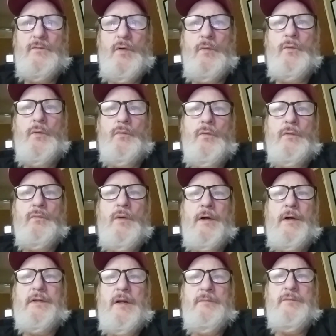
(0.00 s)

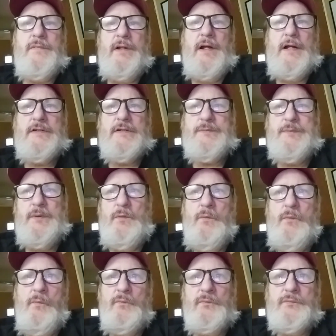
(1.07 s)
What come to the hospital?